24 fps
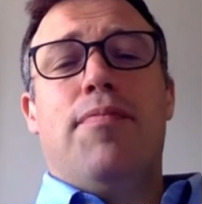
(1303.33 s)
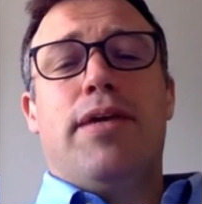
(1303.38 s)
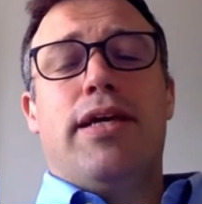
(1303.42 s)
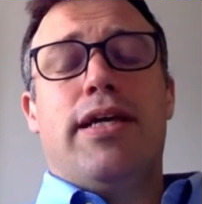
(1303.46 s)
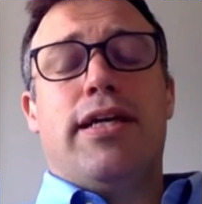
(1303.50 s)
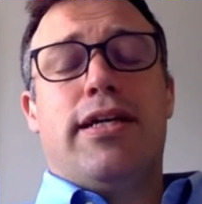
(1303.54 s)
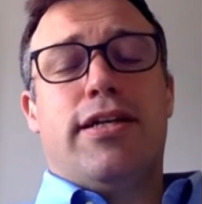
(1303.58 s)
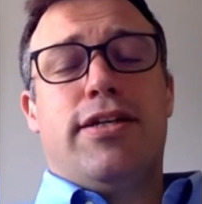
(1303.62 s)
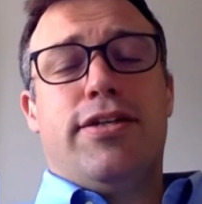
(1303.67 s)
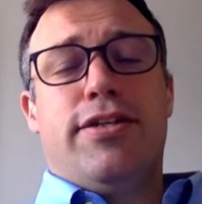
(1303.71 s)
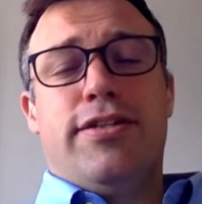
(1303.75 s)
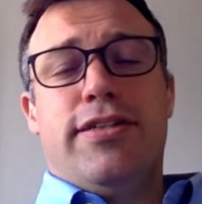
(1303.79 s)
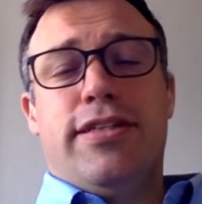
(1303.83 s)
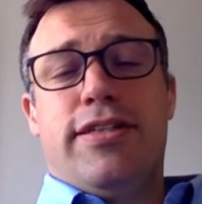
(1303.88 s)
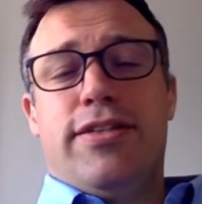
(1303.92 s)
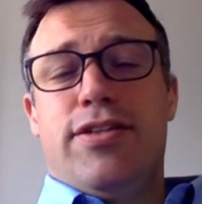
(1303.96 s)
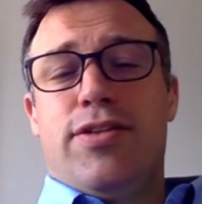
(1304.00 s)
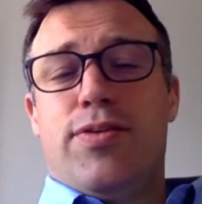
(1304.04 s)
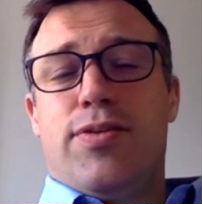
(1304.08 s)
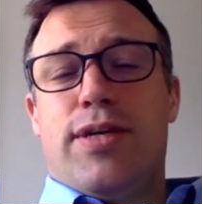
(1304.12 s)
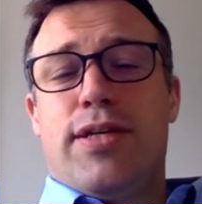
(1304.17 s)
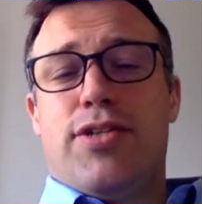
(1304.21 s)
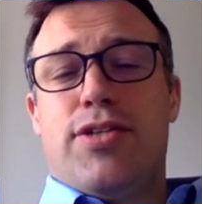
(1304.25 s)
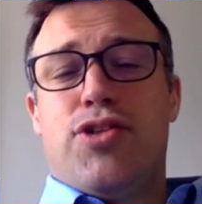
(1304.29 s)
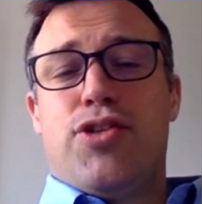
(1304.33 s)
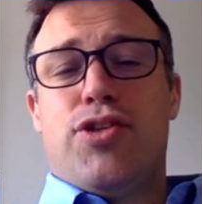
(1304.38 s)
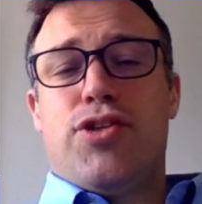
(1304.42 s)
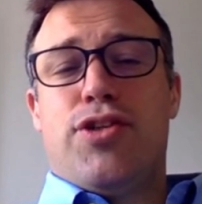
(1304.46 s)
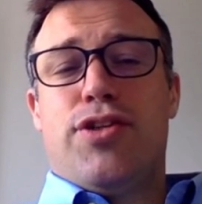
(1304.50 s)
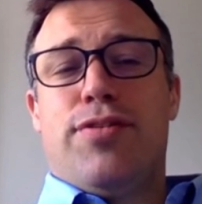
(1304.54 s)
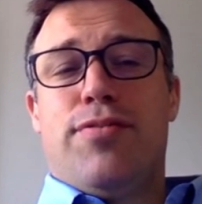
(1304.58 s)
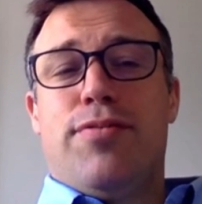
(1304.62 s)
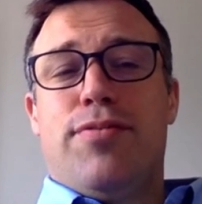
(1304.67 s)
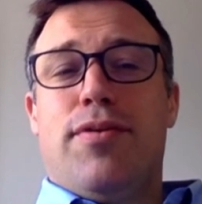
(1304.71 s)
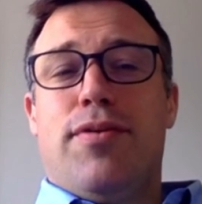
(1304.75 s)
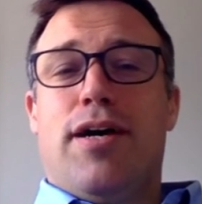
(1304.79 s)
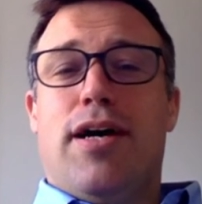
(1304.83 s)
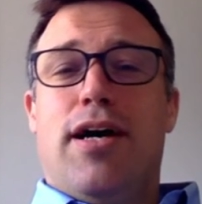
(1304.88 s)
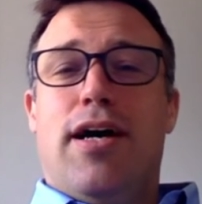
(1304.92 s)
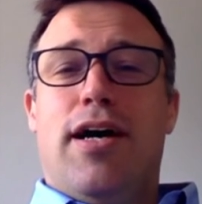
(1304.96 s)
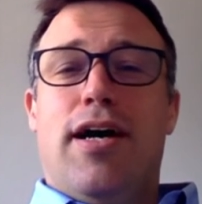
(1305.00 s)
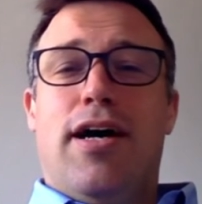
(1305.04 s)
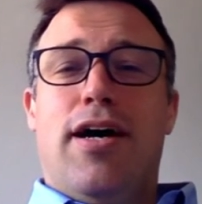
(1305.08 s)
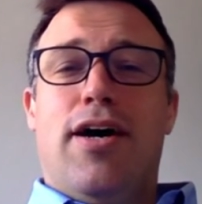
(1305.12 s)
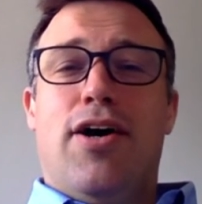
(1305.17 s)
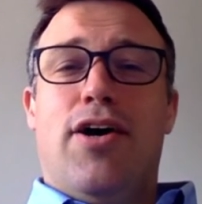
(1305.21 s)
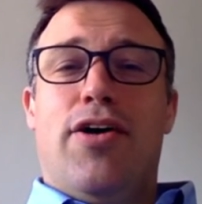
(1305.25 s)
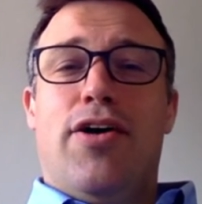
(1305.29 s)
including the question
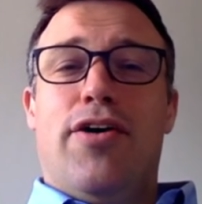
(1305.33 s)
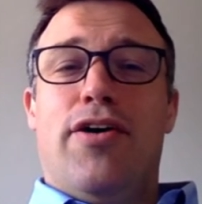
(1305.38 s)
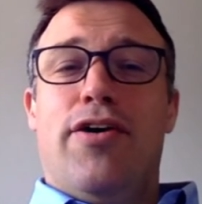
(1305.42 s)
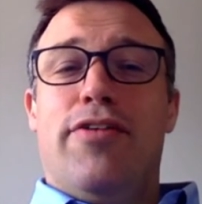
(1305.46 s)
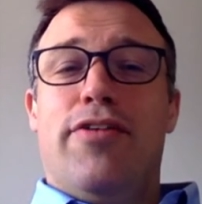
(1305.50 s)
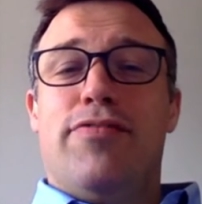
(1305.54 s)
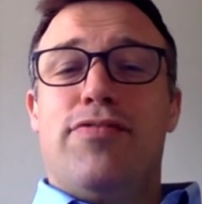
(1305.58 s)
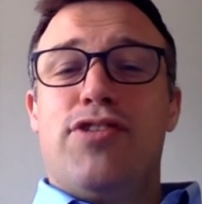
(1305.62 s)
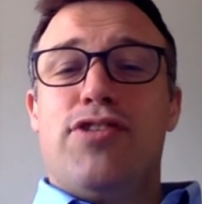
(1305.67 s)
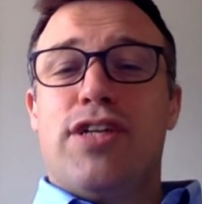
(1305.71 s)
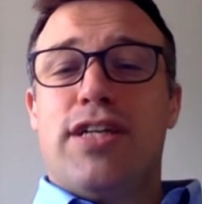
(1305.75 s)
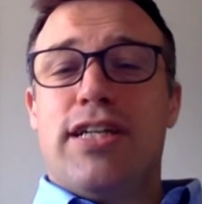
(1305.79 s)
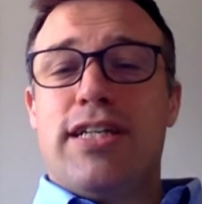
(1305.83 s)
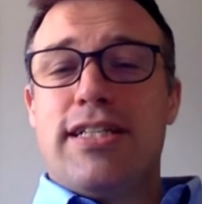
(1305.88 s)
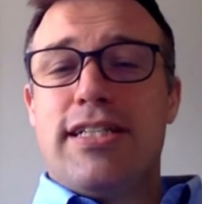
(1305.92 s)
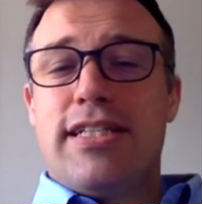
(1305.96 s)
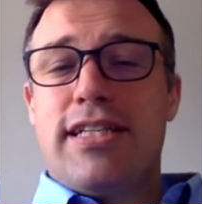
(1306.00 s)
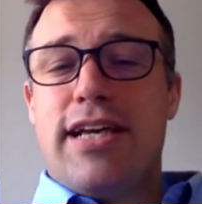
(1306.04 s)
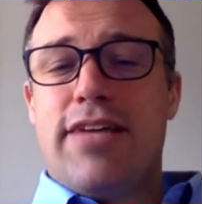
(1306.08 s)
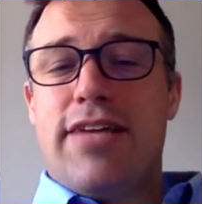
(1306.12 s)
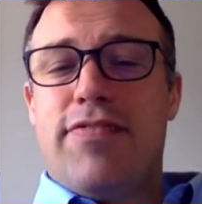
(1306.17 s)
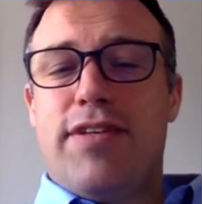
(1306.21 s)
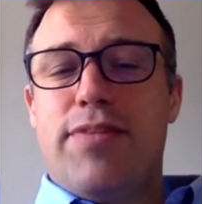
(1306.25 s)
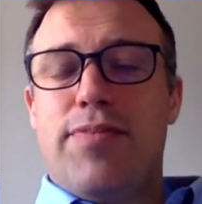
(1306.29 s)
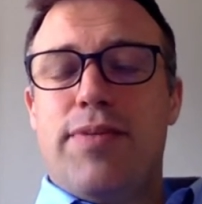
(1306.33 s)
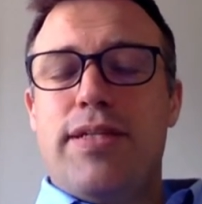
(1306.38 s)
of journalist safety.